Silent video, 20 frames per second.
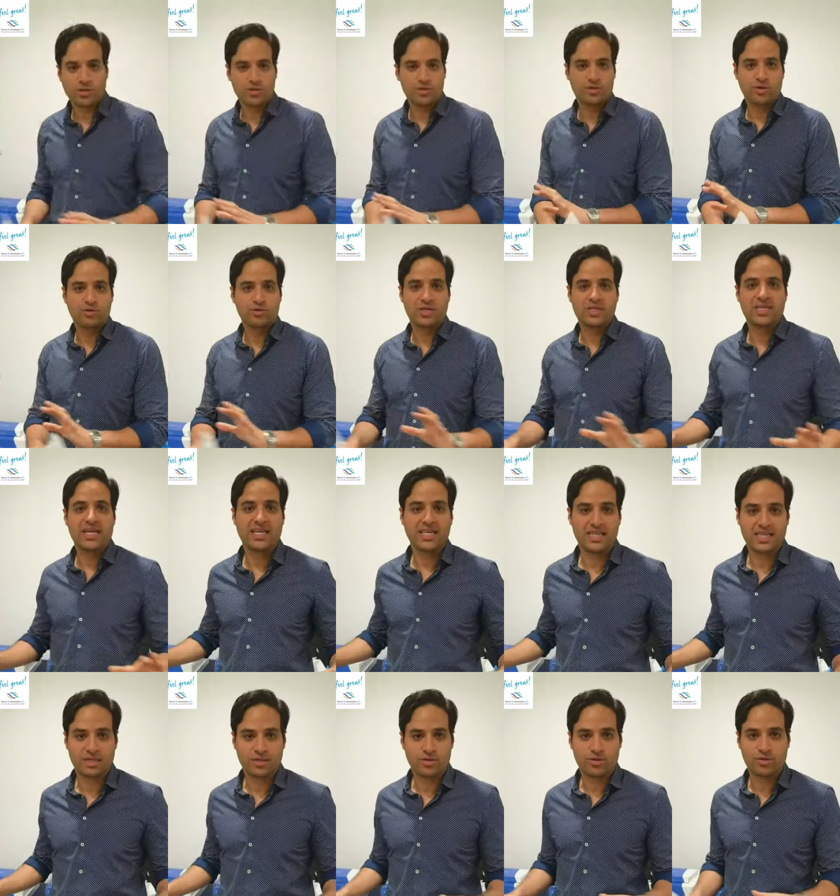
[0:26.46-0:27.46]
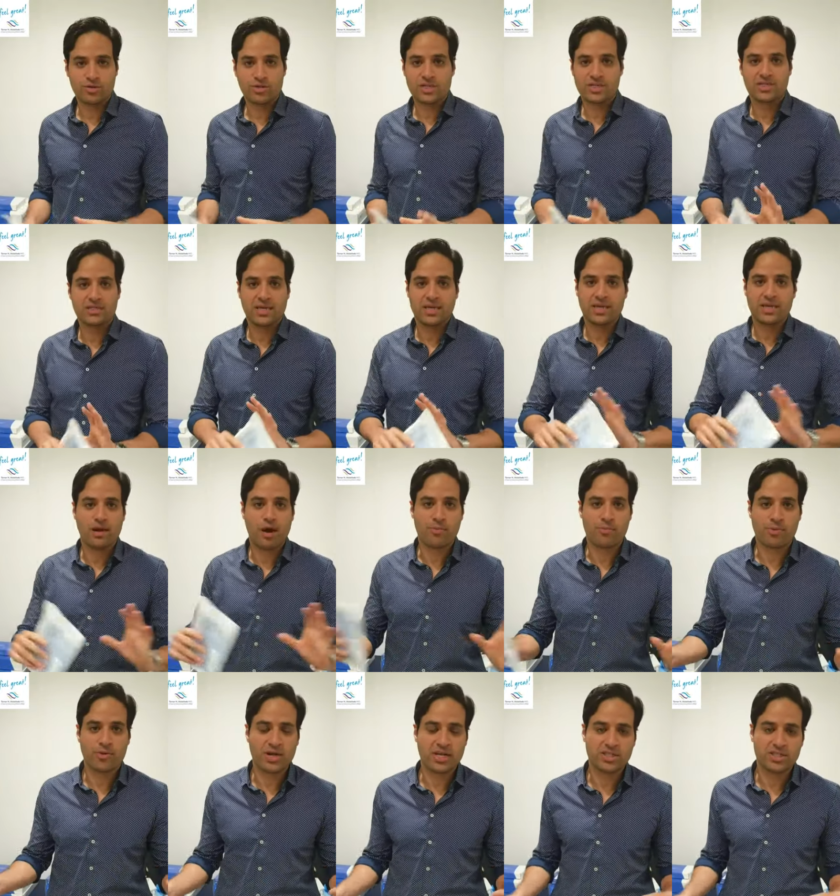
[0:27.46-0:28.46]
you don't need anything. You don't need an
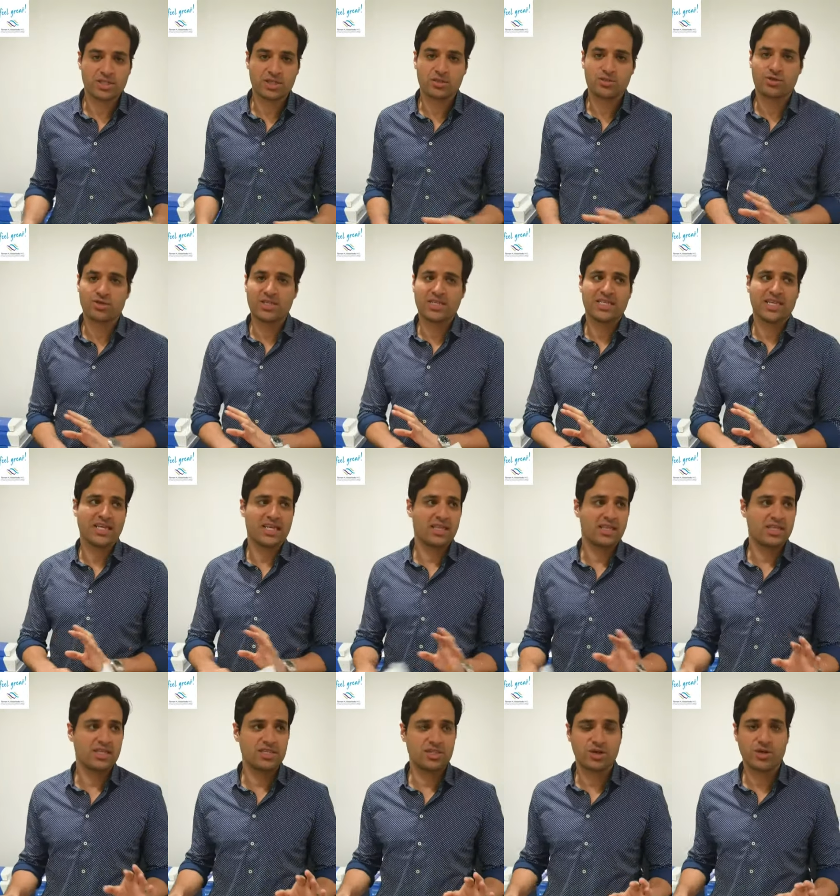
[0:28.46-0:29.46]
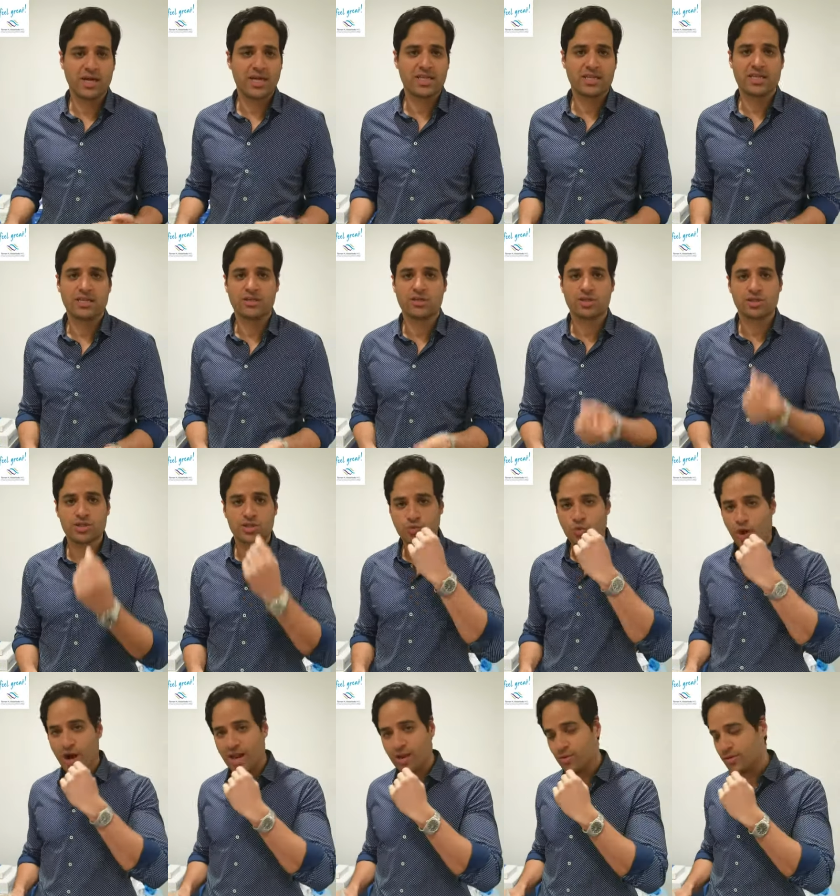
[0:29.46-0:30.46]
operation. You don't need anesthesia or anything. You just
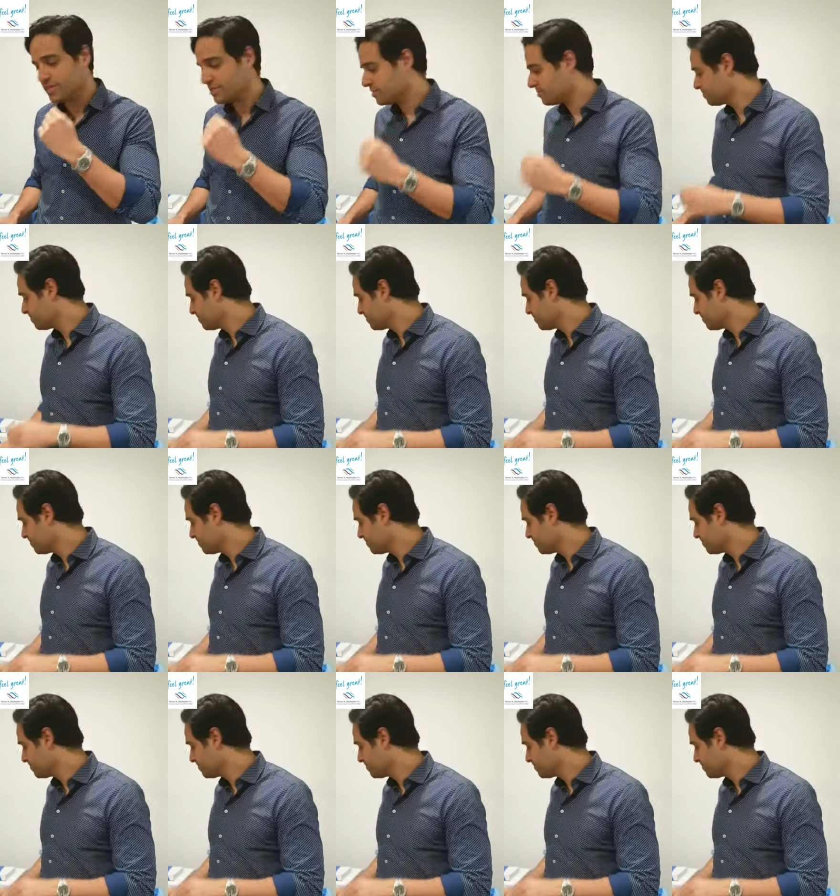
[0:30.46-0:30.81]
swallow it,